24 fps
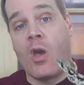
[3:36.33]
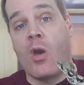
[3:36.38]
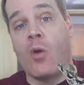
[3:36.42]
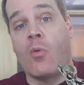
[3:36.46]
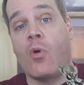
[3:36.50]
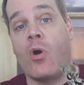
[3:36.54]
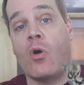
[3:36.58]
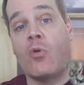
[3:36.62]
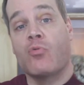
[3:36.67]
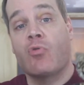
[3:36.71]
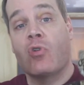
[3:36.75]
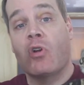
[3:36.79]

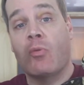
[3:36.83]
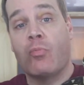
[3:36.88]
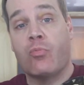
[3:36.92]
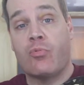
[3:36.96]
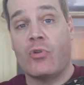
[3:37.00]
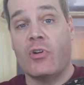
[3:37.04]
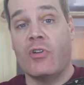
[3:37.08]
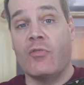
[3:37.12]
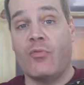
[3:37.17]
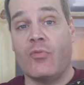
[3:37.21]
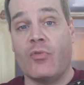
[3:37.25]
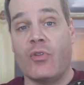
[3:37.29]
Well, real
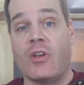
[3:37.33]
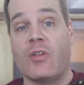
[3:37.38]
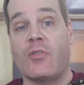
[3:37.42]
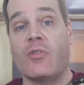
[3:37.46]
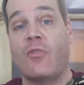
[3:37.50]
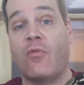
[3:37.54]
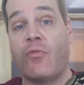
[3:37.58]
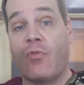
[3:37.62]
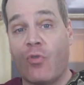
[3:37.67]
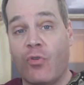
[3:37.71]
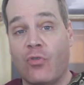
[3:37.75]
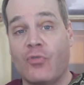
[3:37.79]
briefly,
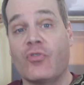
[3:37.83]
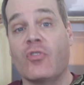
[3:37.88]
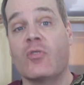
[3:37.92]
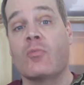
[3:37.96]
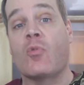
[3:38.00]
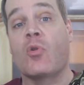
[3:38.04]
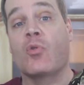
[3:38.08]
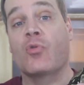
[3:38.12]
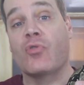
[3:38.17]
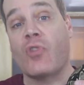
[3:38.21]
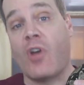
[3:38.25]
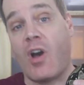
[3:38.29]
the first and
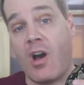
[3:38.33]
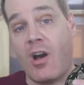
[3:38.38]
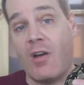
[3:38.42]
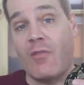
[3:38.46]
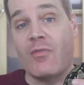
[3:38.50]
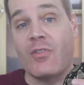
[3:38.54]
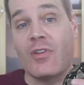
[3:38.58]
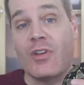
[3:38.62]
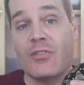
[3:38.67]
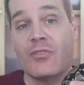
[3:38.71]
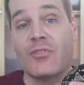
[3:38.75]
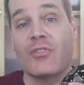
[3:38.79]
most
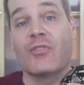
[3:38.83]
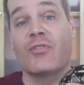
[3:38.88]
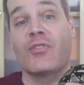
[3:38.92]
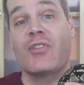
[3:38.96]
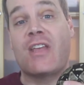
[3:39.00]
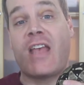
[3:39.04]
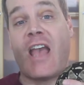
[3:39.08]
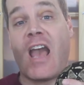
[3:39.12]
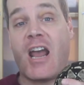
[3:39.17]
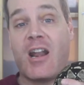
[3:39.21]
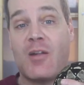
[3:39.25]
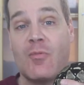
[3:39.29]
obvious is
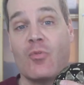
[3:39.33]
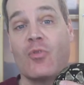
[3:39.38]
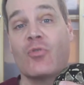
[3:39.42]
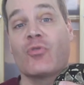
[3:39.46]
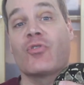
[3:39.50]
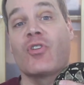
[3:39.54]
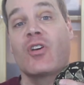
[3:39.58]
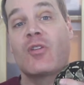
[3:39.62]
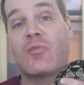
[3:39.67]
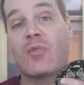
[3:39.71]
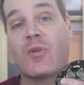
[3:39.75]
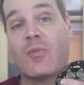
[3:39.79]
the animal
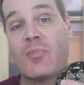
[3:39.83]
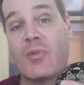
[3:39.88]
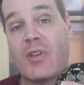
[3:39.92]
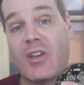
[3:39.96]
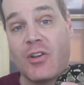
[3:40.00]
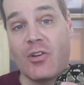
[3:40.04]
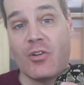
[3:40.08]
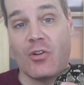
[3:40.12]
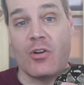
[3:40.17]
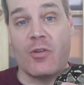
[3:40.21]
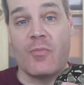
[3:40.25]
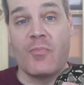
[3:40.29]
is going to be
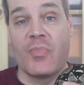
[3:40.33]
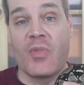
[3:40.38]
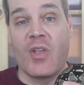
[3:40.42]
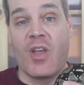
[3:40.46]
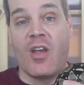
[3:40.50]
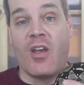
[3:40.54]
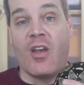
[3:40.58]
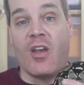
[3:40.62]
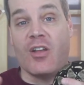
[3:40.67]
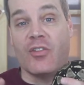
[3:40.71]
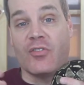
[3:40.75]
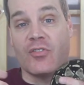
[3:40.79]
bigger.
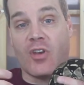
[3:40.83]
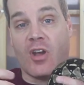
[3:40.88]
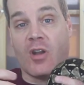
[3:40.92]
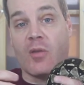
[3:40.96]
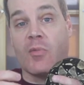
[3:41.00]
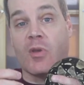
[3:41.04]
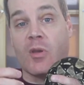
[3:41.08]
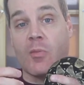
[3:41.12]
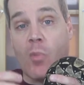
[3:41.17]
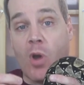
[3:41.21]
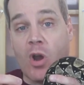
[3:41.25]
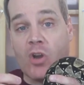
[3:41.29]
It's going
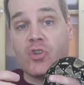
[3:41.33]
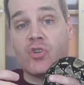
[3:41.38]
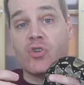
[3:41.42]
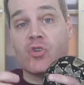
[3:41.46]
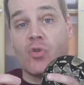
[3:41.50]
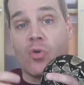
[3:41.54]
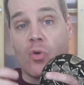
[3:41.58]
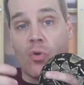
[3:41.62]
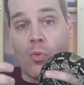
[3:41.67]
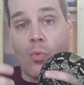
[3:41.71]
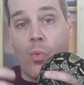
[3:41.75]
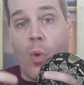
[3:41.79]
to be
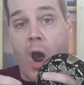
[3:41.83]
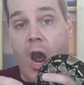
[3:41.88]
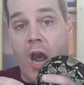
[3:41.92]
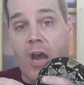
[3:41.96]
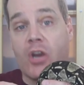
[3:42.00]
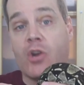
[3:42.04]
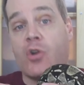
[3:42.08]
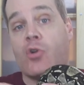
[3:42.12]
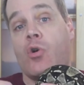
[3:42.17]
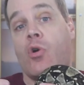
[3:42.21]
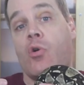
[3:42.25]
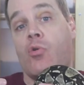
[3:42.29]
much
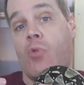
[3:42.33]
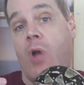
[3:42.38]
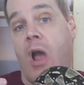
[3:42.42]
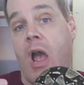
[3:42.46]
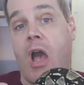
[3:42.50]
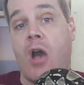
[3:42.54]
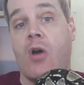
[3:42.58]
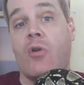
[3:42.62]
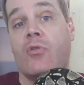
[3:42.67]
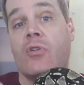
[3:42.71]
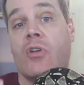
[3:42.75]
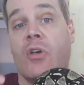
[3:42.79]
wider
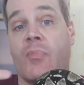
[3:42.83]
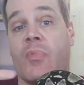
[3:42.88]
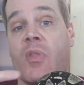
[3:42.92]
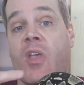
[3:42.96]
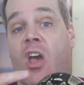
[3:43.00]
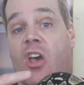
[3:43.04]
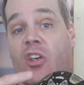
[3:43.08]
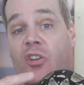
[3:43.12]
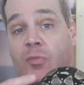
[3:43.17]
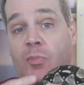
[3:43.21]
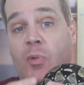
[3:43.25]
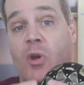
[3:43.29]
around,
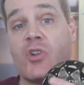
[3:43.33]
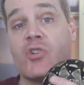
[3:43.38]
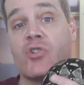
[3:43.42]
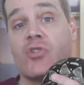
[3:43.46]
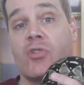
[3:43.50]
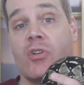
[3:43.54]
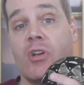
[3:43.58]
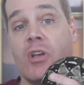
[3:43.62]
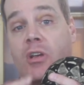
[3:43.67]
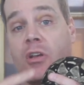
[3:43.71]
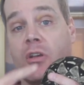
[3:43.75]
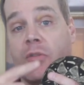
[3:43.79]

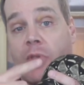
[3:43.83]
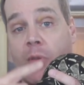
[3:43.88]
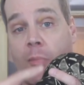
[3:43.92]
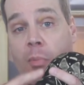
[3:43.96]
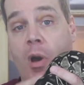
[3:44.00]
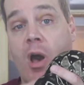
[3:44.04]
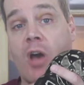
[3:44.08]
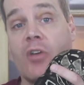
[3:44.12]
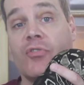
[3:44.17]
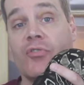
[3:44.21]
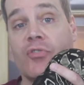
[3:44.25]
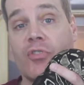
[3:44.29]
especially the
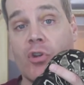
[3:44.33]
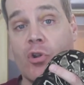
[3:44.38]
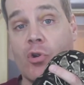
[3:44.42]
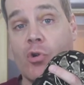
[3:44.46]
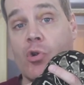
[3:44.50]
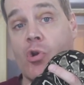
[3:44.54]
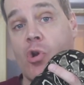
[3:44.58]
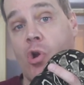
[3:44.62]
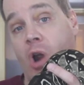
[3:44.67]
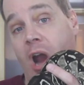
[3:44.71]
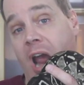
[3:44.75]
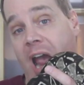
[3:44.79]

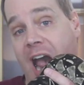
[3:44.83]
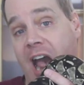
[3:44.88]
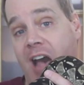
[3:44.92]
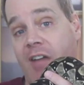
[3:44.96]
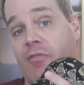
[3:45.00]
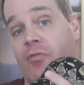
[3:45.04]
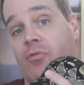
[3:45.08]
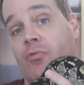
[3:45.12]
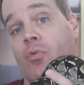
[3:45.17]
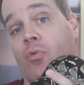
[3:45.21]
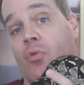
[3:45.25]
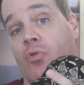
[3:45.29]
posterior
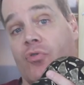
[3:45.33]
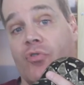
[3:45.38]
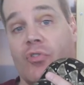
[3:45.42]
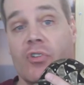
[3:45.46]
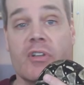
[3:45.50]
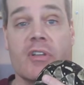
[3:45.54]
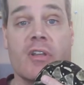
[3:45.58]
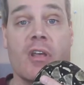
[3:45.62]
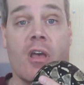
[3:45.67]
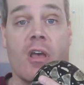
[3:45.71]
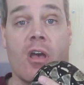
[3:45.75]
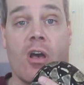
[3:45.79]
half towards
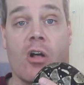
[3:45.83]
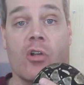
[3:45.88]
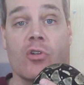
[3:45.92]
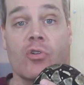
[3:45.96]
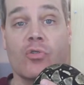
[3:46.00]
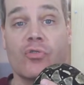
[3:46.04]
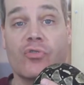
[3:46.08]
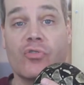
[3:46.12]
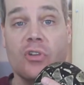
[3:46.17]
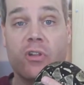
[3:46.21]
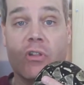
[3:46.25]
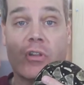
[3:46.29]
the tail.
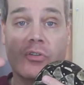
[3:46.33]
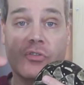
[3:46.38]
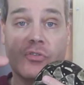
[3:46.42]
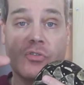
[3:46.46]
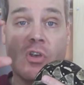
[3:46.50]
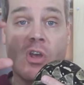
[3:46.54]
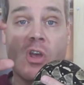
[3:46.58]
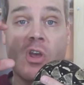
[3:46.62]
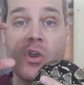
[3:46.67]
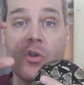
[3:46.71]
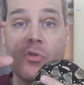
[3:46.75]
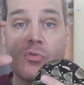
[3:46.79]
You'll see this
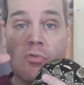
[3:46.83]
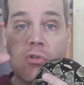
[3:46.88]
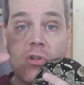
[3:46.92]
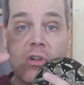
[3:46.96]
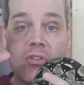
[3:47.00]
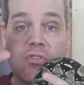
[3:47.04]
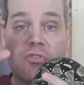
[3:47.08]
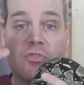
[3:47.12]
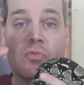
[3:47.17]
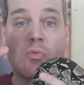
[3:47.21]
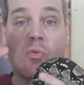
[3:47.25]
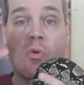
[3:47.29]

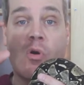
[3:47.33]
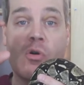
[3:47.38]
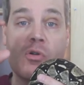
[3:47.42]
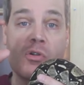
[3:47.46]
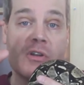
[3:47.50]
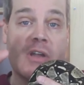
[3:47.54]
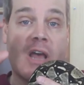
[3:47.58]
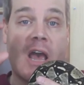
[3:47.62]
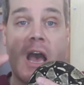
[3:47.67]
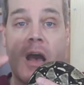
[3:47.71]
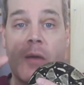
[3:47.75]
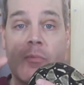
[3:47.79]
really
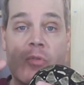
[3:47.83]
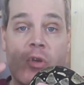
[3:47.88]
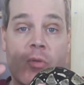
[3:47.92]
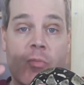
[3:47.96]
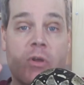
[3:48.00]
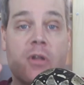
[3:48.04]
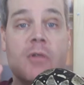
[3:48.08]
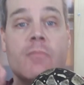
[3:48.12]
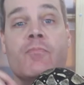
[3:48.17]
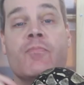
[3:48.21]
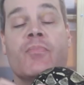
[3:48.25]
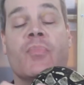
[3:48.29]
swollen
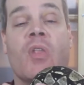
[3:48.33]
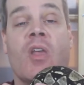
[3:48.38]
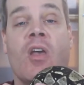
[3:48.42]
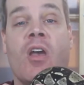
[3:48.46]
abdomen.